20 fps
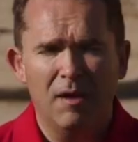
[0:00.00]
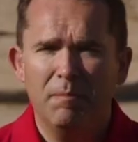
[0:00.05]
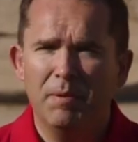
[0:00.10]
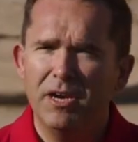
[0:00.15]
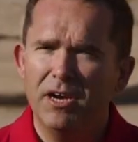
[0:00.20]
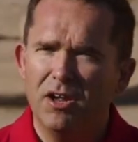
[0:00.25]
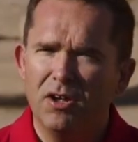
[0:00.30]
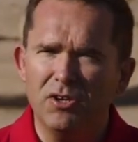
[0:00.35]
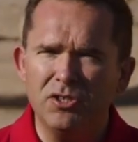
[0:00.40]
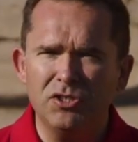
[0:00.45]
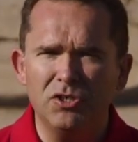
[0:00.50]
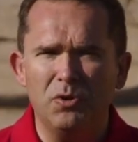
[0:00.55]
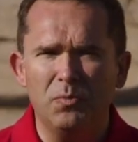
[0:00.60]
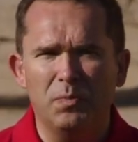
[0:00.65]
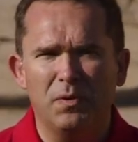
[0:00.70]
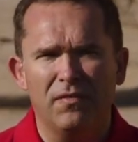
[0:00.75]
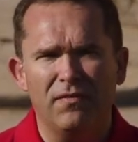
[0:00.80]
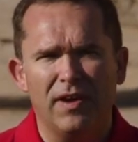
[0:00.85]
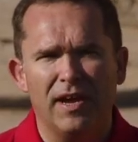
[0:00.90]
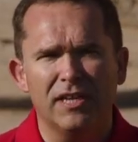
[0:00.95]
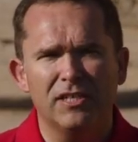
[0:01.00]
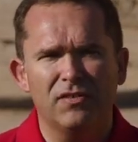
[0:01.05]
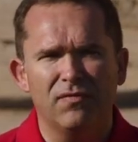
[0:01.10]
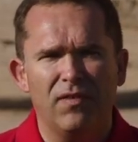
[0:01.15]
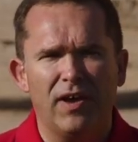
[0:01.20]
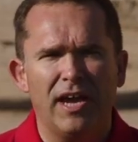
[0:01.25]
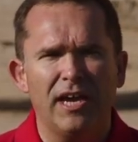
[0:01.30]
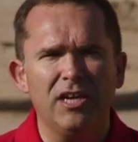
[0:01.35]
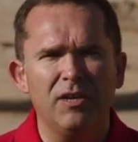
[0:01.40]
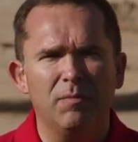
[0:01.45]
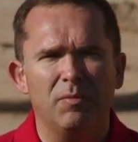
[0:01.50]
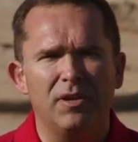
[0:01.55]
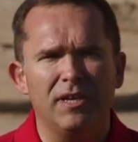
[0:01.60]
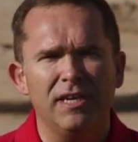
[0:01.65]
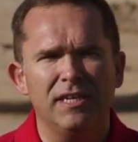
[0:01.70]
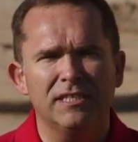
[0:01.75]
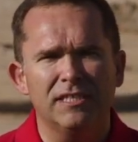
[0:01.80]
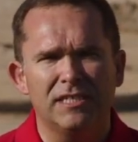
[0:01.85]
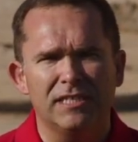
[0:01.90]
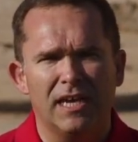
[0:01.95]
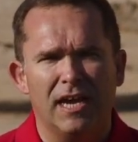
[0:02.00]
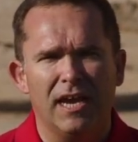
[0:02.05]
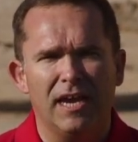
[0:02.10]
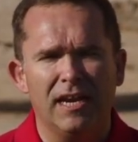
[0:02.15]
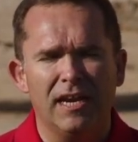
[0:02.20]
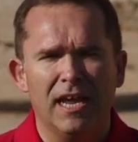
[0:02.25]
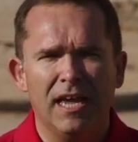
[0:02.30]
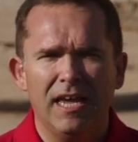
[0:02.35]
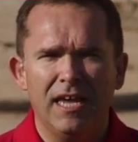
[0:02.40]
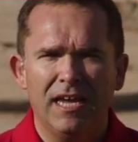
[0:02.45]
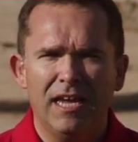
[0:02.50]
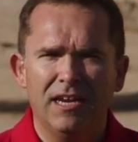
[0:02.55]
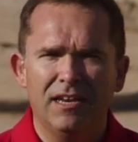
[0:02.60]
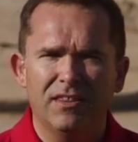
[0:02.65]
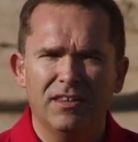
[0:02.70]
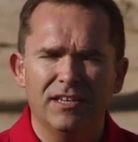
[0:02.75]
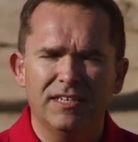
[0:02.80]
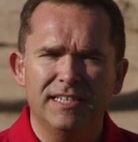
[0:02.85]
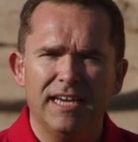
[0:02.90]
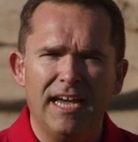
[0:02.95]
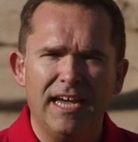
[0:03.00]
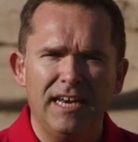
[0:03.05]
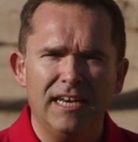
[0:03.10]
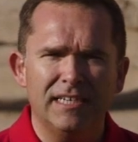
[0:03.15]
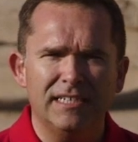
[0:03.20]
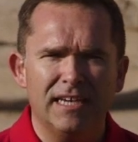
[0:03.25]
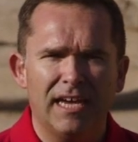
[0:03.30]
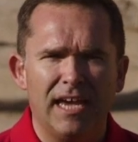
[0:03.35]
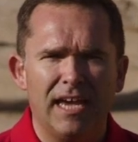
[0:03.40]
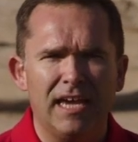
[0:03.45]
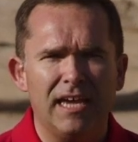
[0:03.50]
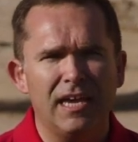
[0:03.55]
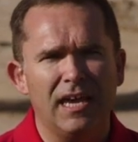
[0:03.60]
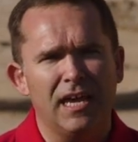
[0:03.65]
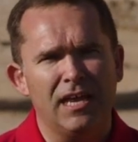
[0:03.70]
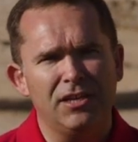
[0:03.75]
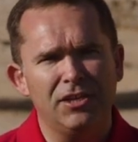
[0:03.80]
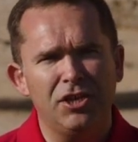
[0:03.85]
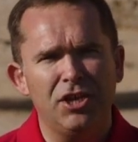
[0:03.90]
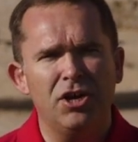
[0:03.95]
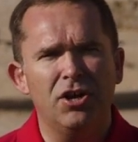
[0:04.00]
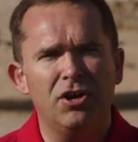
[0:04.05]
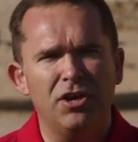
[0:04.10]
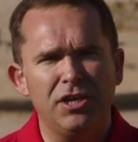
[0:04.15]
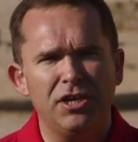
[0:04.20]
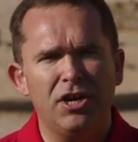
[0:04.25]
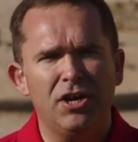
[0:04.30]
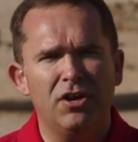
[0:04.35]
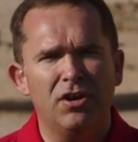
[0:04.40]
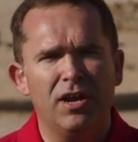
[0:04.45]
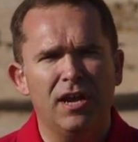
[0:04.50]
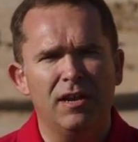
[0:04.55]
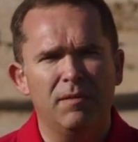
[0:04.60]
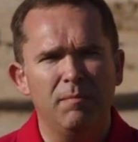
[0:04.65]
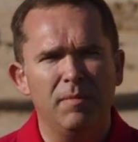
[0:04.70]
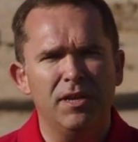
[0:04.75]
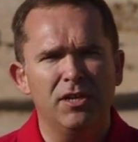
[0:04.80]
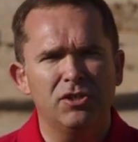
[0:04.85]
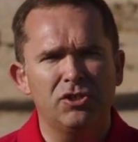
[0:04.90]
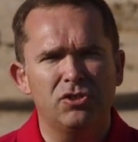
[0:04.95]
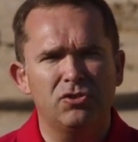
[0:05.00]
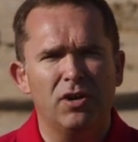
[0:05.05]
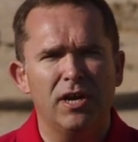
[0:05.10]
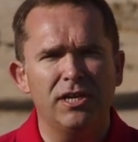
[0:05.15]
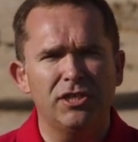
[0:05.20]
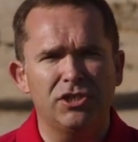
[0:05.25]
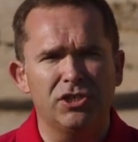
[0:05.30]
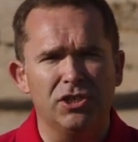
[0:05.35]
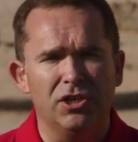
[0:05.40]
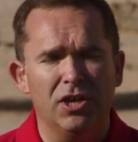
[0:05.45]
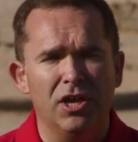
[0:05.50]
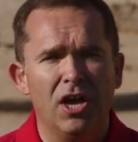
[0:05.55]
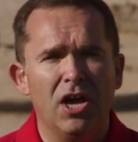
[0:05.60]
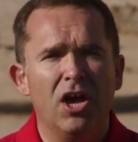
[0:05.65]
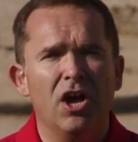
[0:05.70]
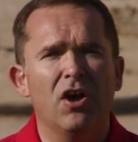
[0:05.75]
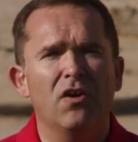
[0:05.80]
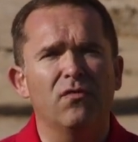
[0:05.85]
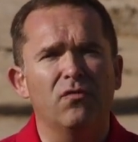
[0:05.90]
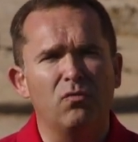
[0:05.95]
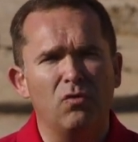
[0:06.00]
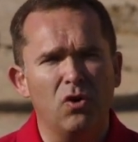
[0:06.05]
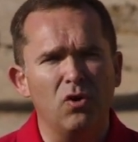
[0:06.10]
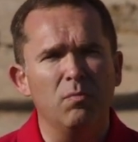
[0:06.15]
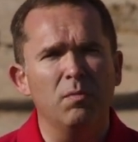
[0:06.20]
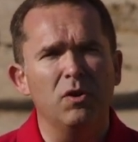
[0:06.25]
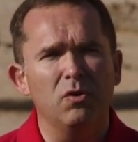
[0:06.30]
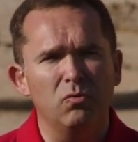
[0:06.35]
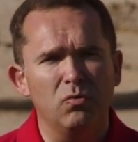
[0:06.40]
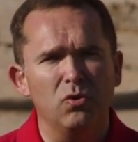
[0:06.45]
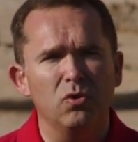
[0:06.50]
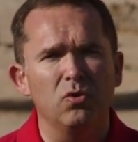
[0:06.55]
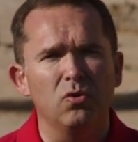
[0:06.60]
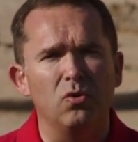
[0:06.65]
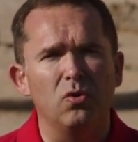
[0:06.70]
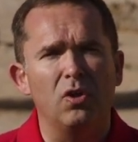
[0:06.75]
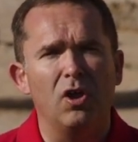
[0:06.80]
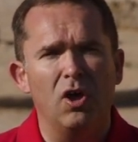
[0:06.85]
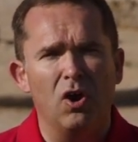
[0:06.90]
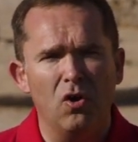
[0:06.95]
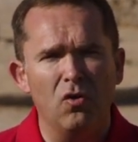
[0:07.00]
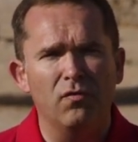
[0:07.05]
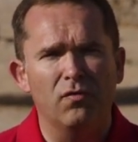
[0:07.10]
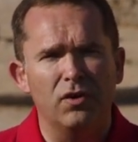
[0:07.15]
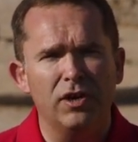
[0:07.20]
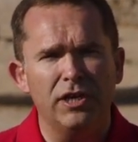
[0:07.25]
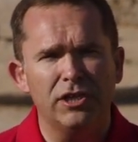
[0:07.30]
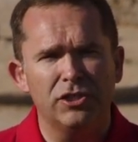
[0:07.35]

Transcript: but it also provides valuable insight into the day-to-day and year-to-year administration of Roman rule over